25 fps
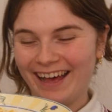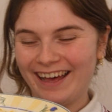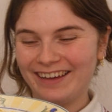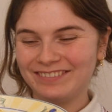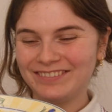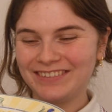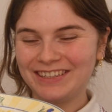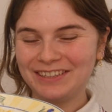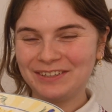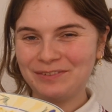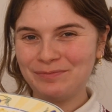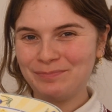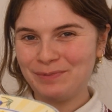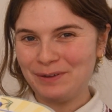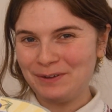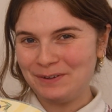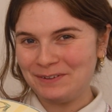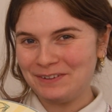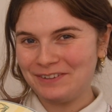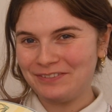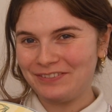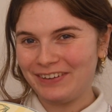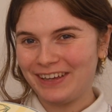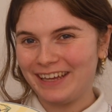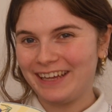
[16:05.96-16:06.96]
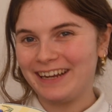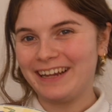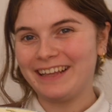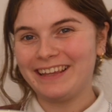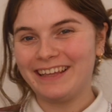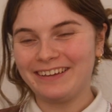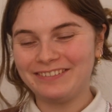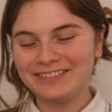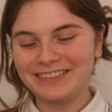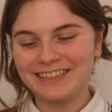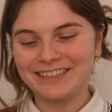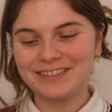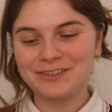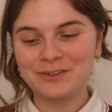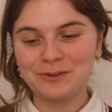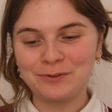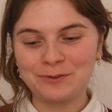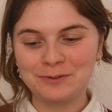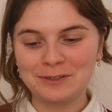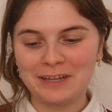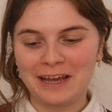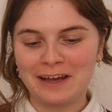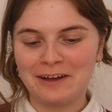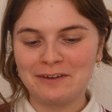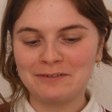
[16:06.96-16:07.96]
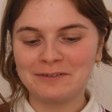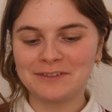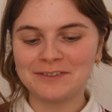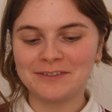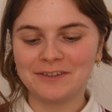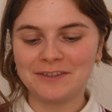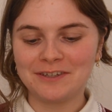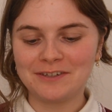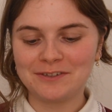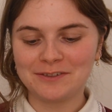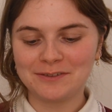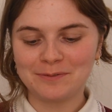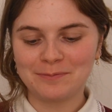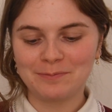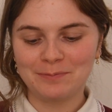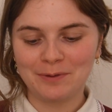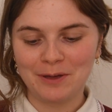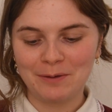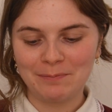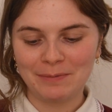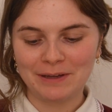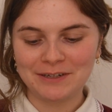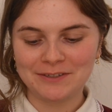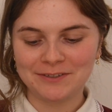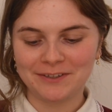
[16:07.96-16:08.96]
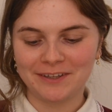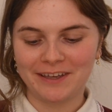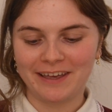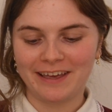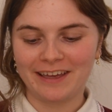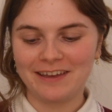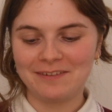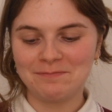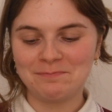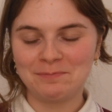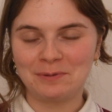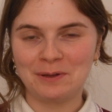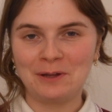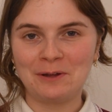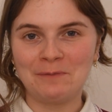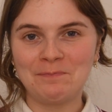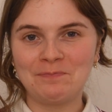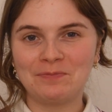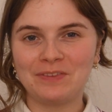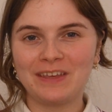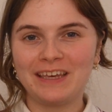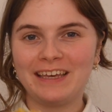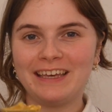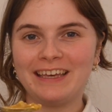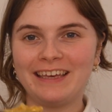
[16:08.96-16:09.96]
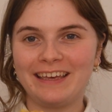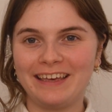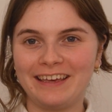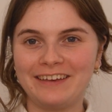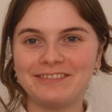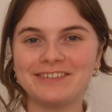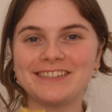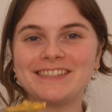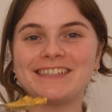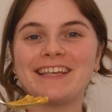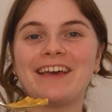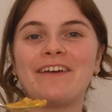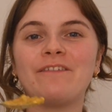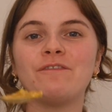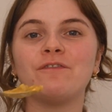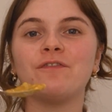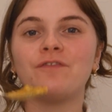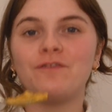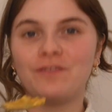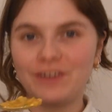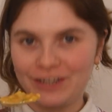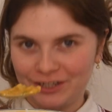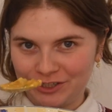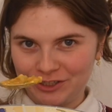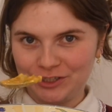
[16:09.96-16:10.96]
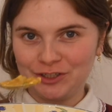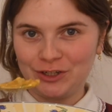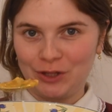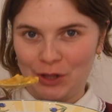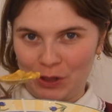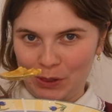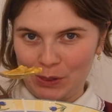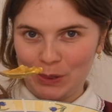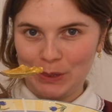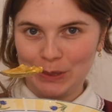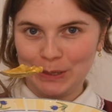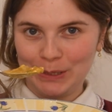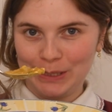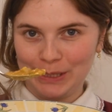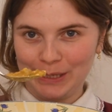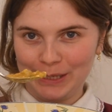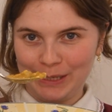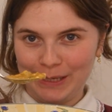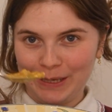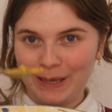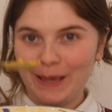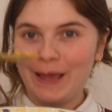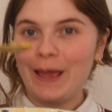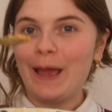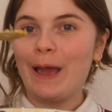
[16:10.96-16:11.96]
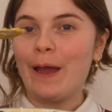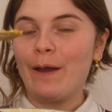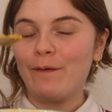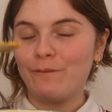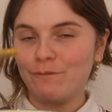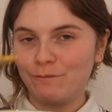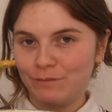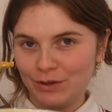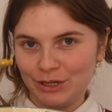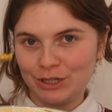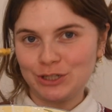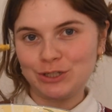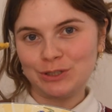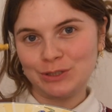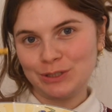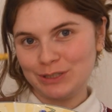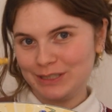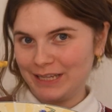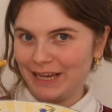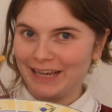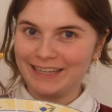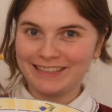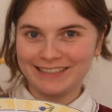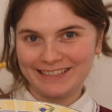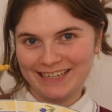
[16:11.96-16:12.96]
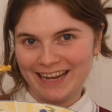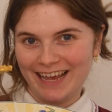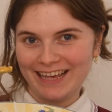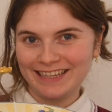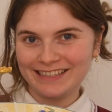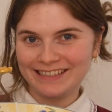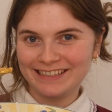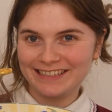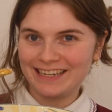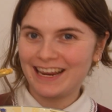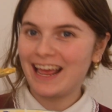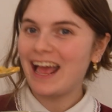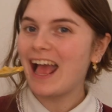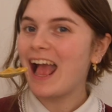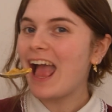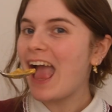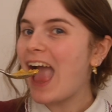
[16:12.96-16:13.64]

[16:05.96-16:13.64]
have a little bowl of it and I left it to cool down so it doesn't burn my tongue again, but here is the official taste test.